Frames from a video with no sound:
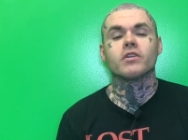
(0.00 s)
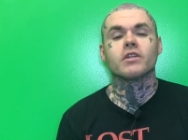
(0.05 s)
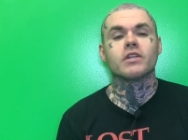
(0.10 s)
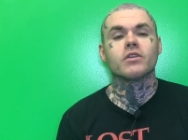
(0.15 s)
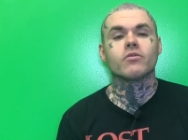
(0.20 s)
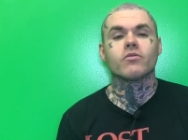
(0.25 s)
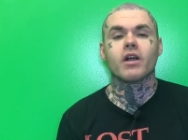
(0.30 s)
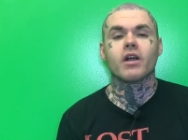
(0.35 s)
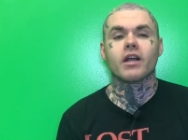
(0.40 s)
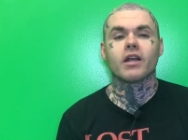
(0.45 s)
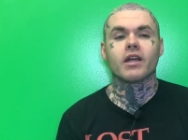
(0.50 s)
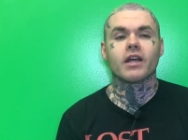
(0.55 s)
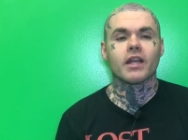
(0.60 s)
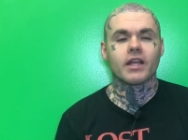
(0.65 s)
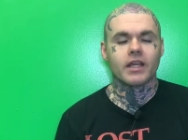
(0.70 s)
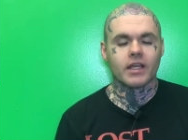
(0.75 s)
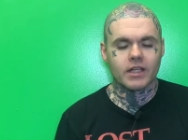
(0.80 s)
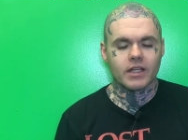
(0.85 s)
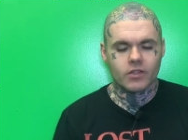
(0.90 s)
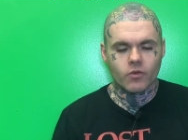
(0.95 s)
D-Rock kind
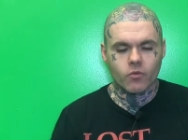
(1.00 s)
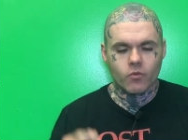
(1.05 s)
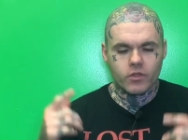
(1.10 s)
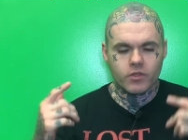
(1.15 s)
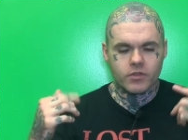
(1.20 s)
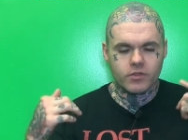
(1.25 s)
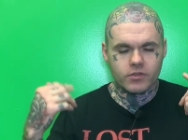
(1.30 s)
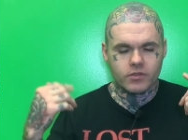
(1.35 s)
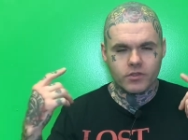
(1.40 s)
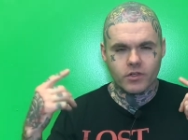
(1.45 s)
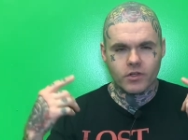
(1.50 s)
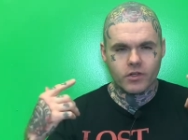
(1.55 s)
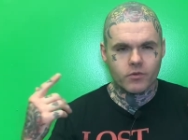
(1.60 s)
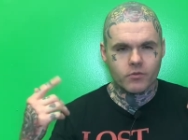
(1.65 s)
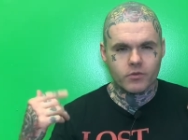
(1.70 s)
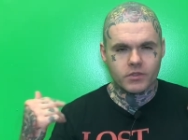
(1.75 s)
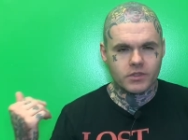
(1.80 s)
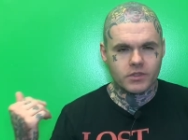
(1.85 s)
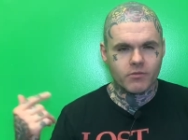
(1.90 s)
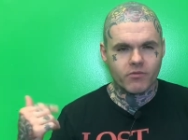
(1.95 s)
of got the wheels turning
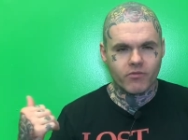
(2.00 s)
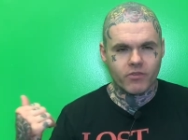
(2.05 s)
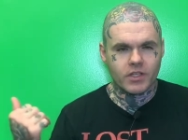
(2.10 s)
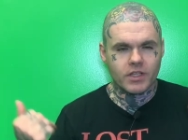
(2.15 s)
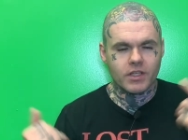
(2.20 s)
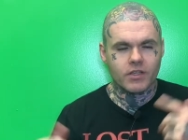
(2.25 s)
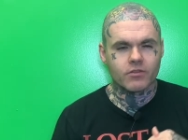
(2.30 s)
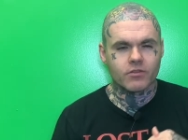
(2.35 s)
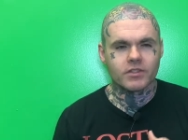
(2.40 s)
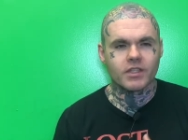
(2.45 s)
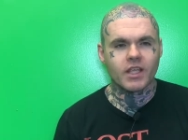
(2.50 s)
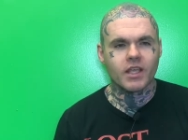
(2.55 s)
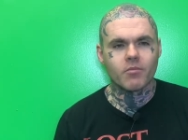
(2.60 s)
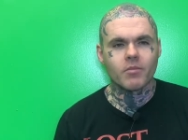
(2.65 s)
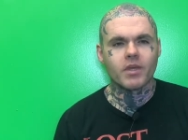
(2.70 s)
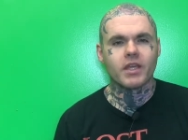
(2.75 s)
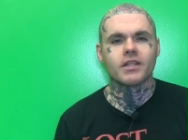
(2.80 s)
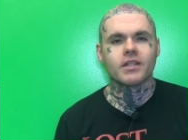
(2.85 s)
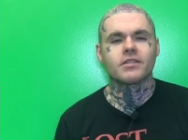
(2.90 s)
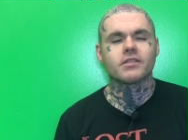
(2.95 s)
with some videos they
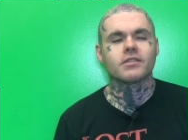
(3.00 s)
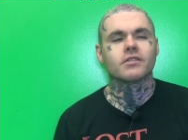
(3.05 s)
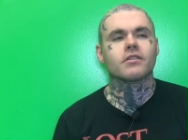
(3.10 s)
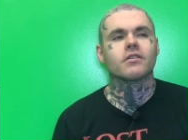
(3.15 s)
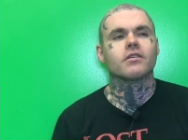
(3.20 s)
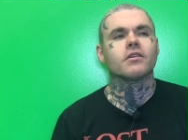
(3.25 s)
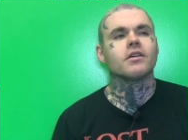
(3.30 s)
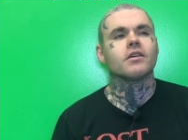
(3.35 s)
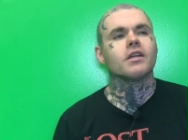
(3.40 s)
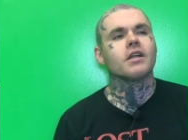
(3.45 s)
made, so